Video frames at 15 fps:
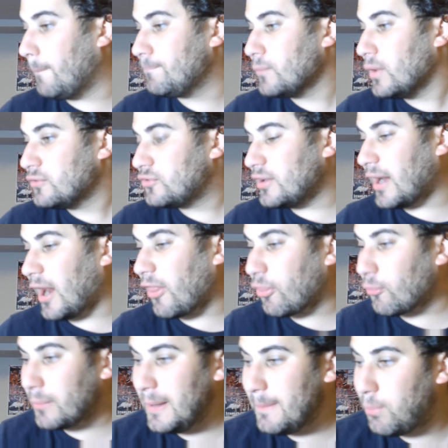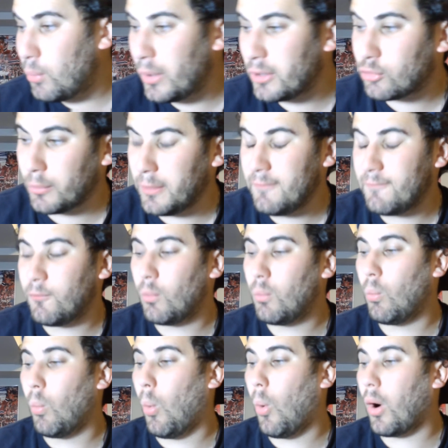Sitting at a 3.3
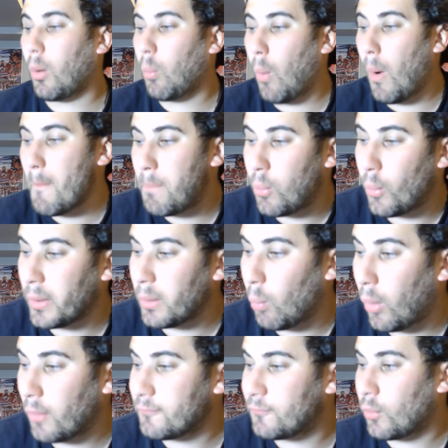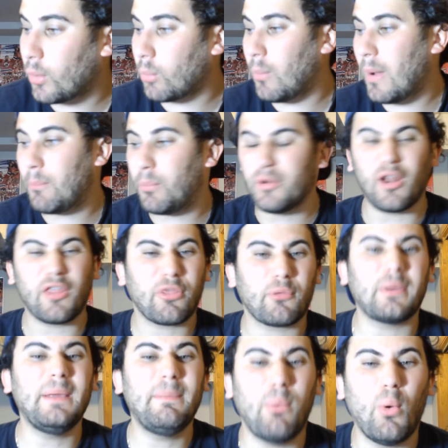WAR, 1.14 WHIP with a
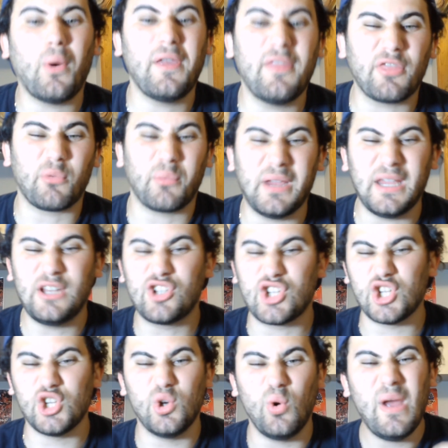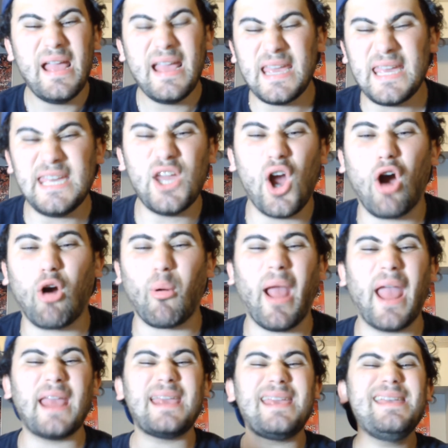3.32 ERA.
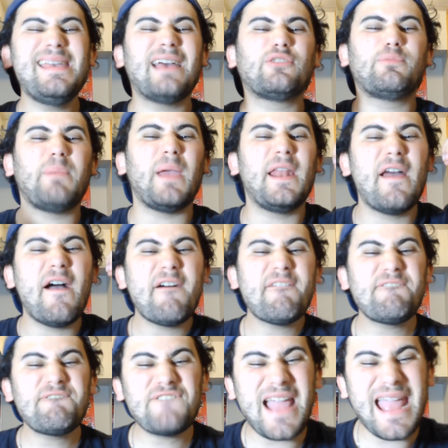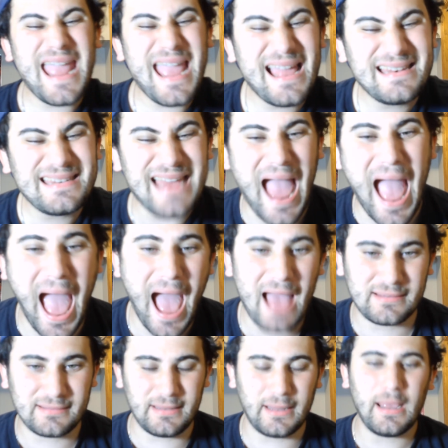He has been
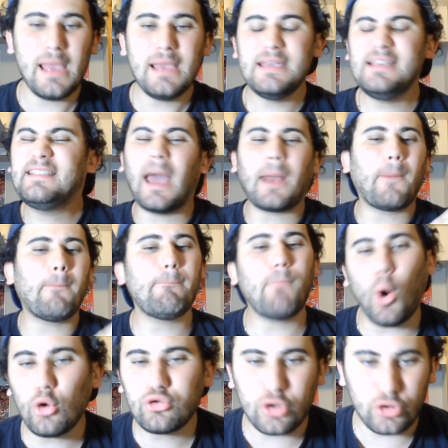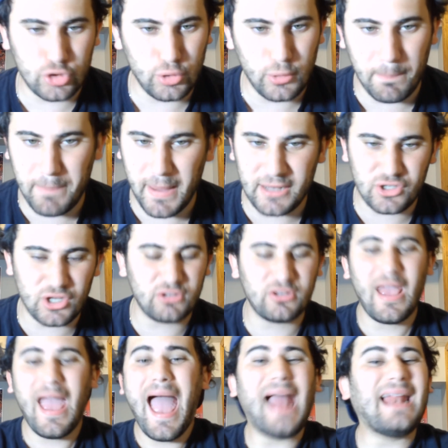fantastic. He's got a multitude of pitches,
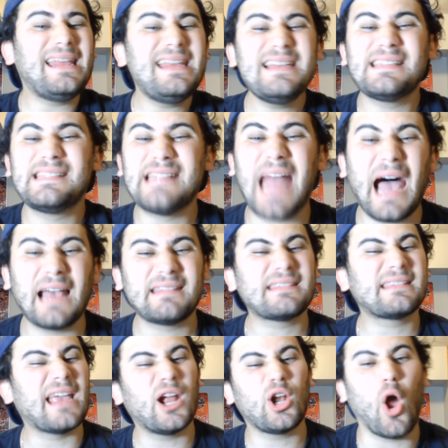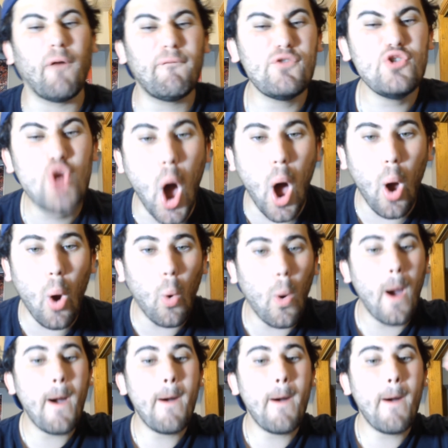and he is not scared of nobody.